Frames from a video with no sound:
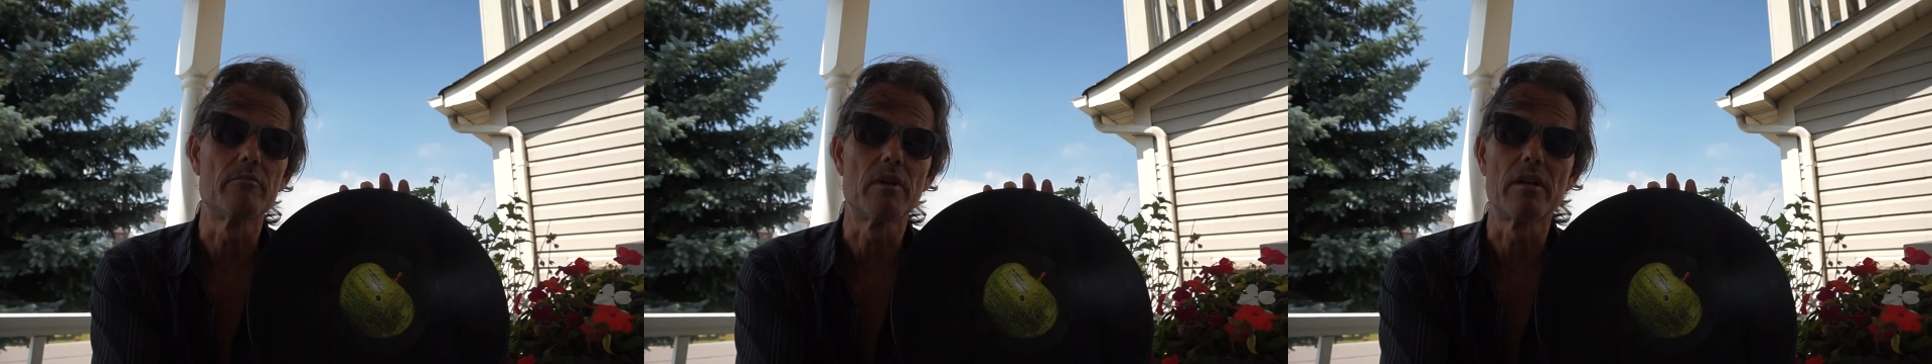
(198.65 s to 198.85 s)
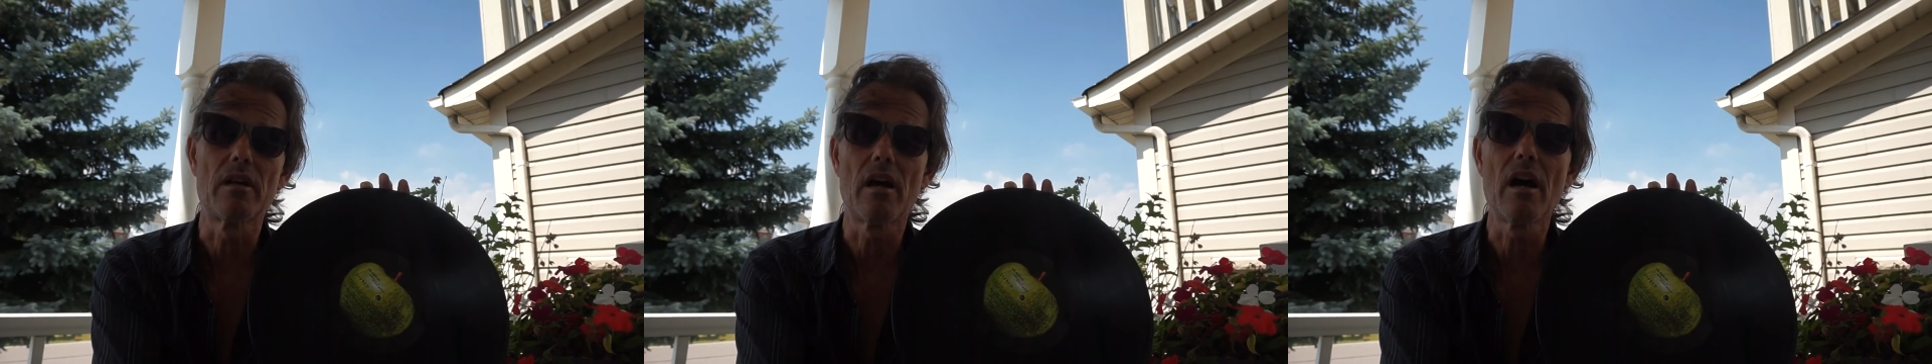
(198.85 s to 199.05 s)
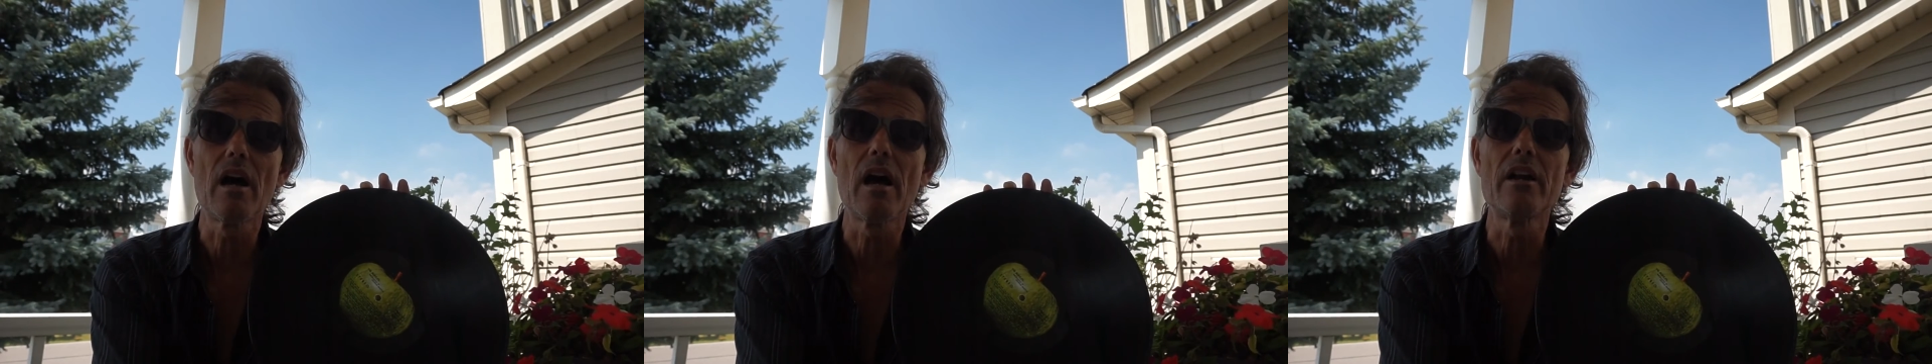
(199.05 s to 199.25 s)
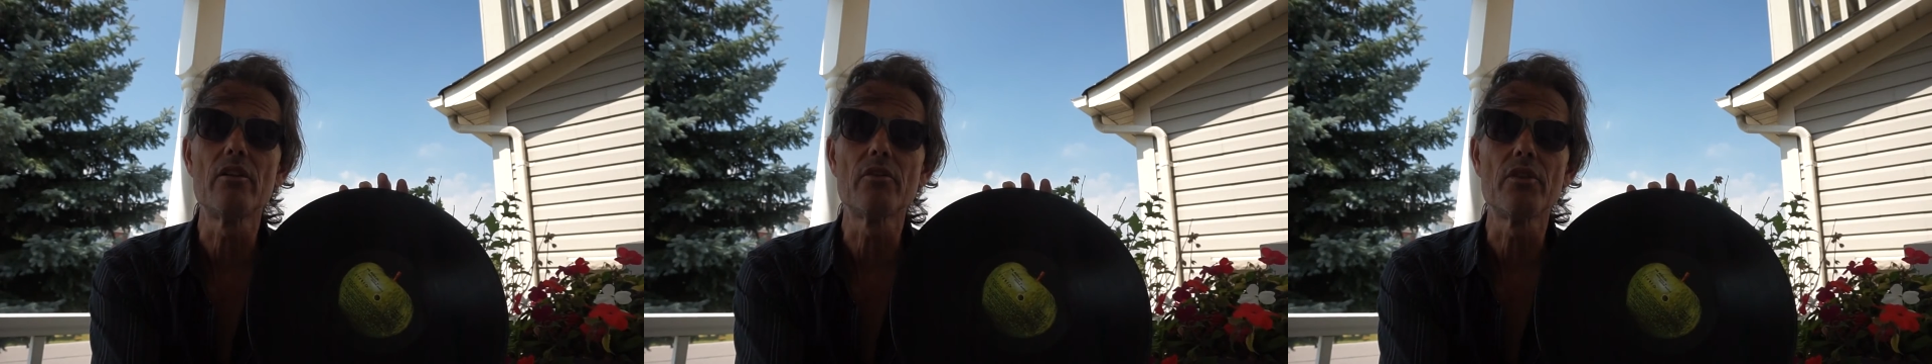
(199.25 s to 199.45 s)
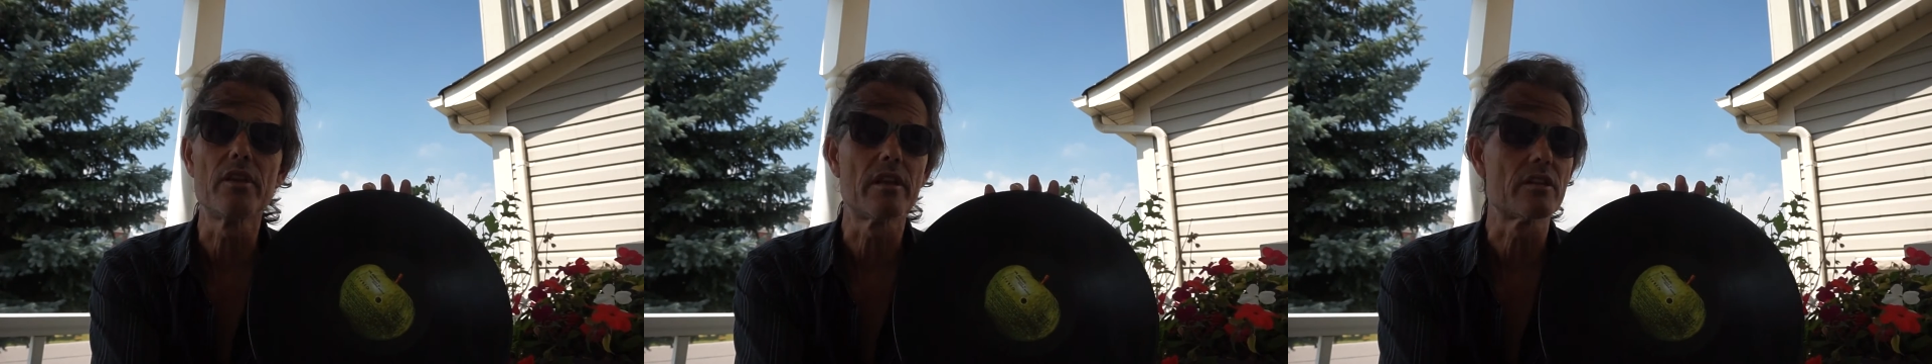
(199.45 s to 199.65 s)
but I
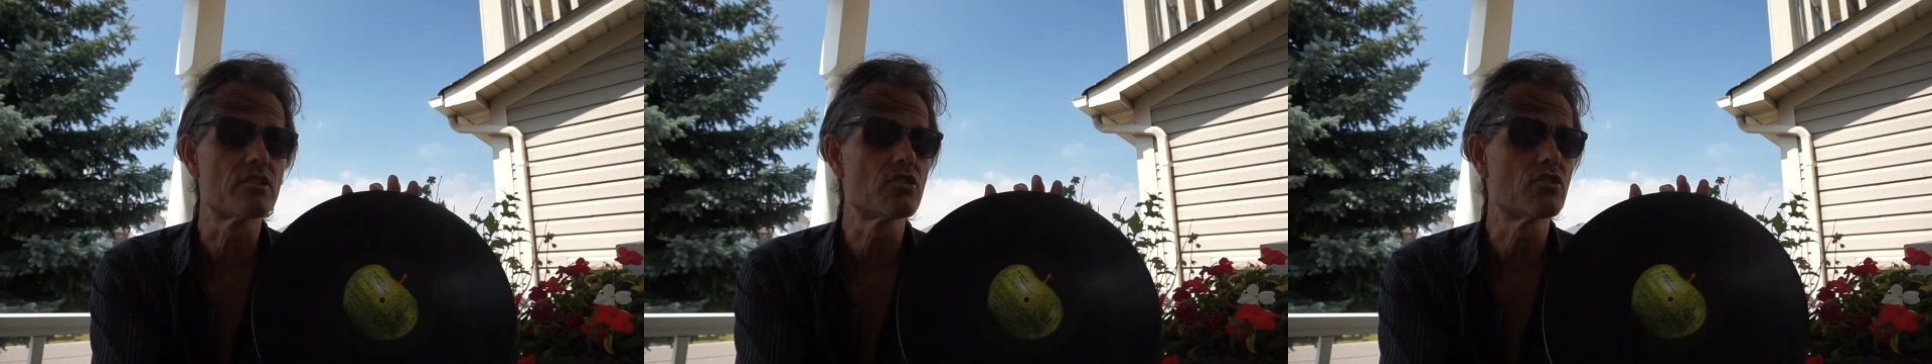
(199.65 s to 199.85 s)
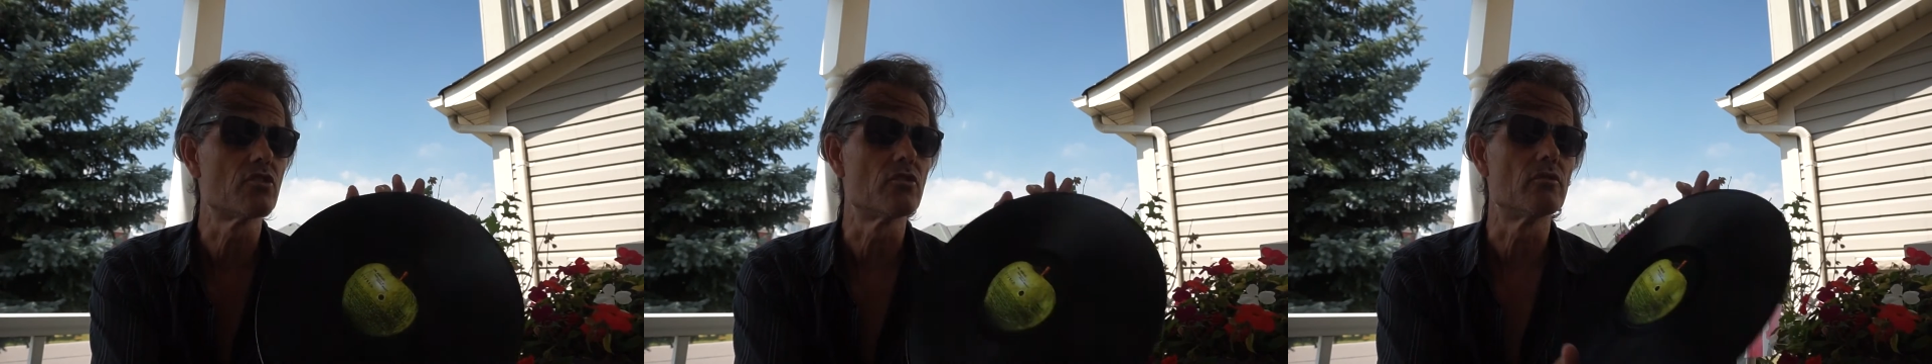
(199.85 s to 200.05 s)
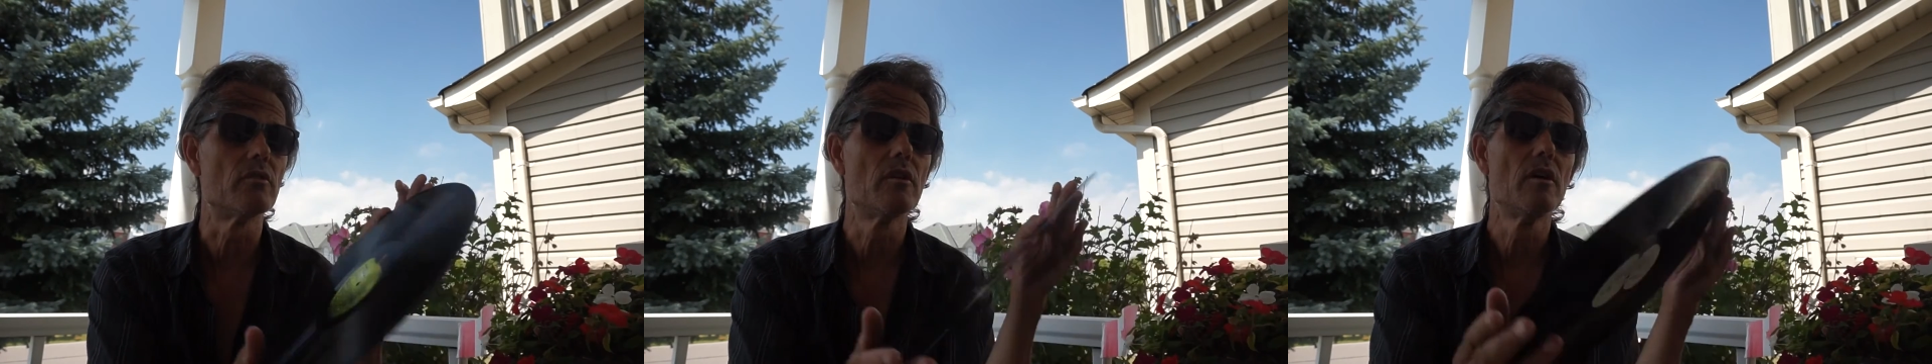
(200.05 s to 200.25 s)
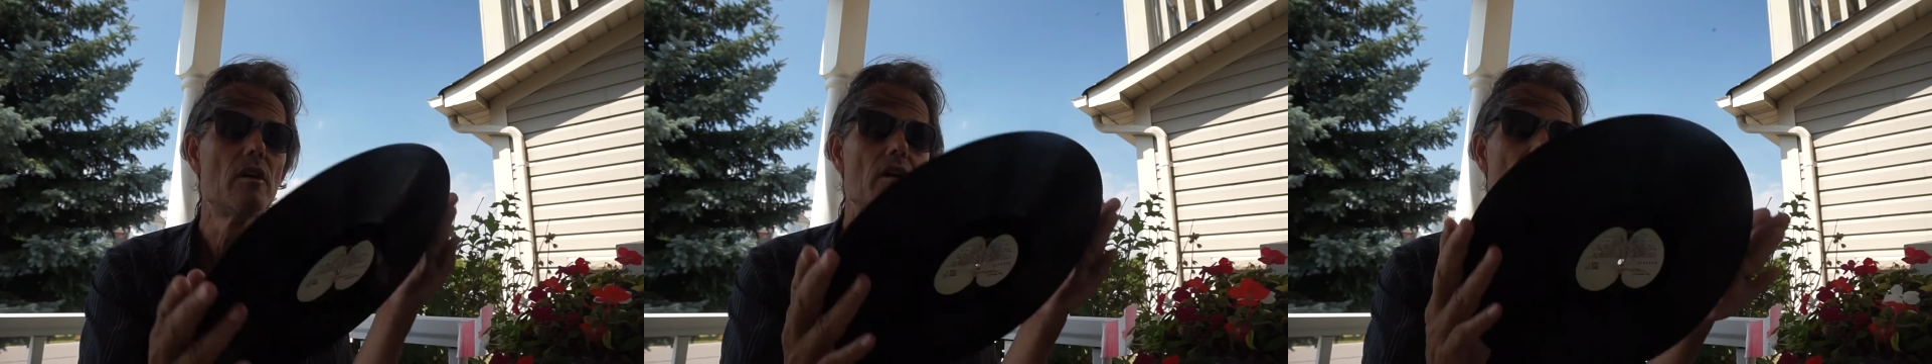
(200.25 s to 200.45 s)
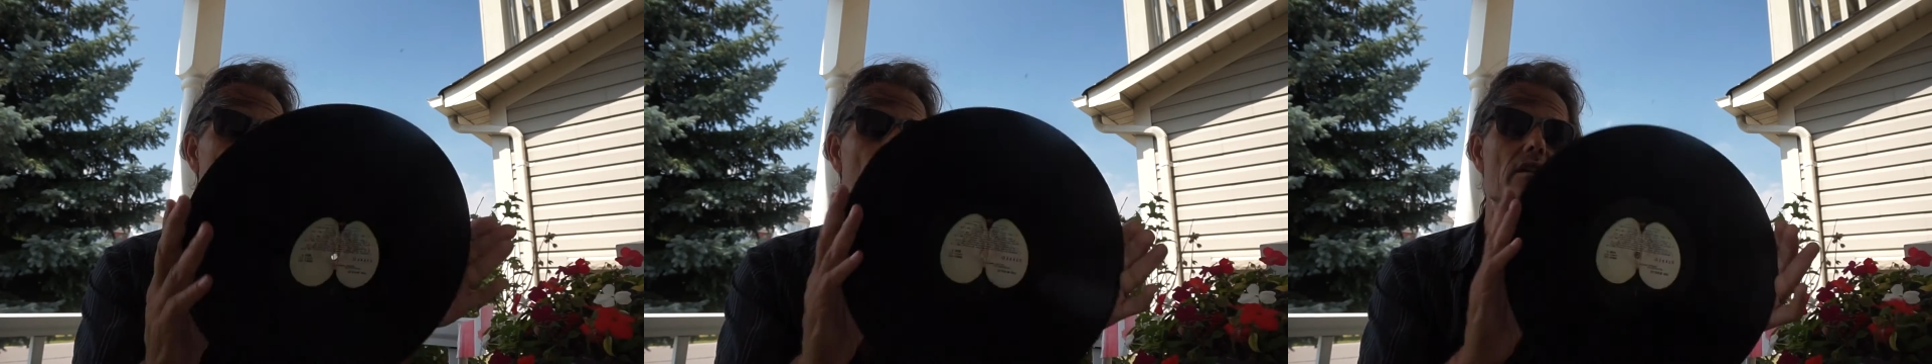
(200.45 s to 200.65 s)
don't think that's true,
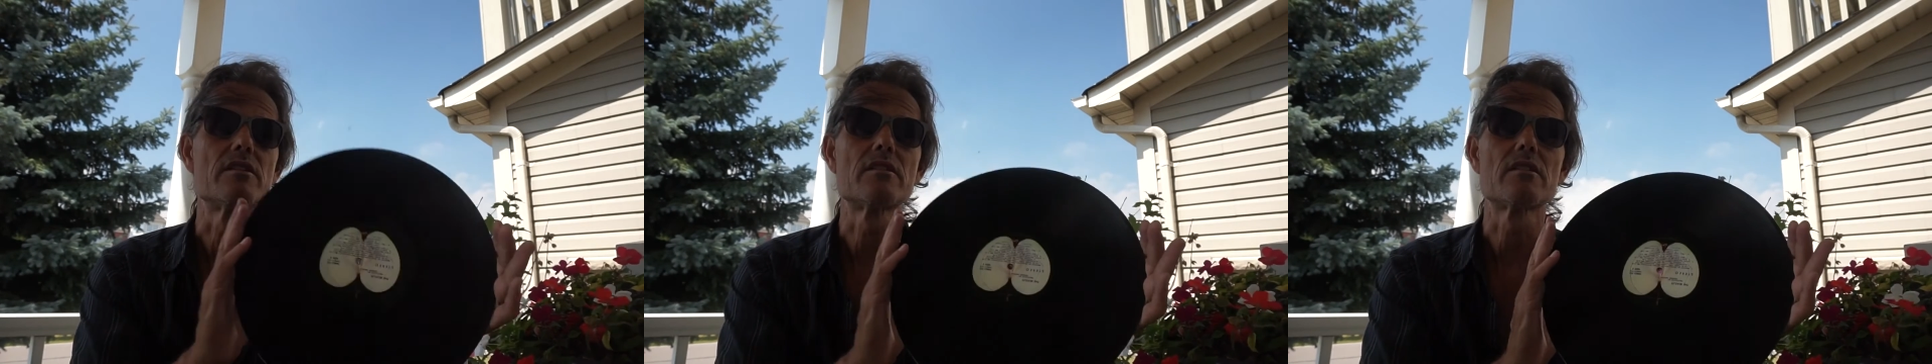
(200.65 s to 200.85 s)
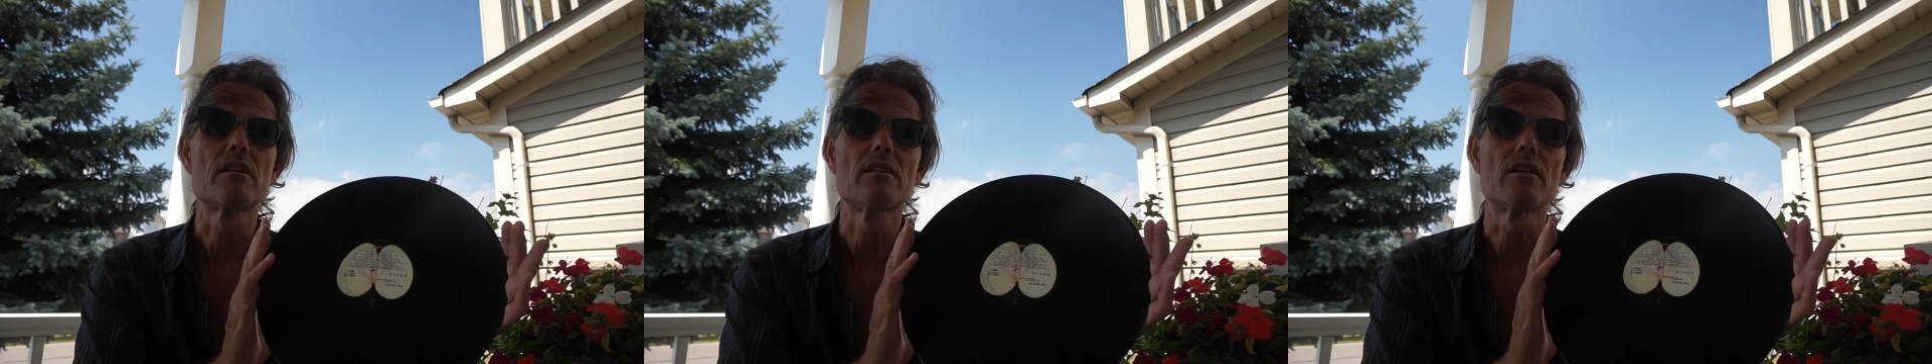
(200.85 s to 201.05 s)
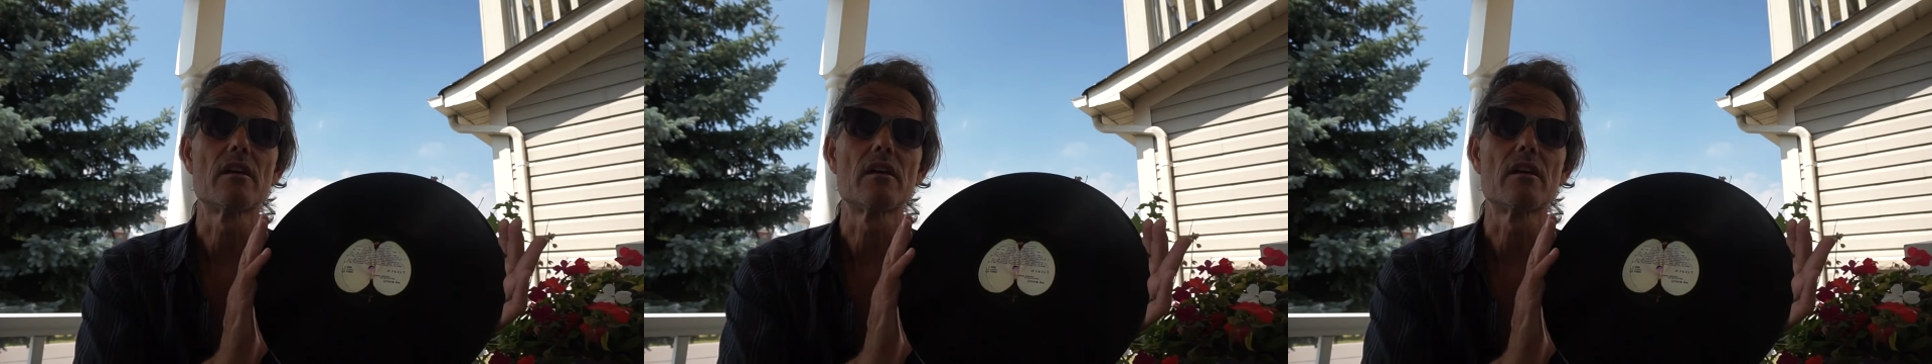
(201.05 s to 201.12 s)
because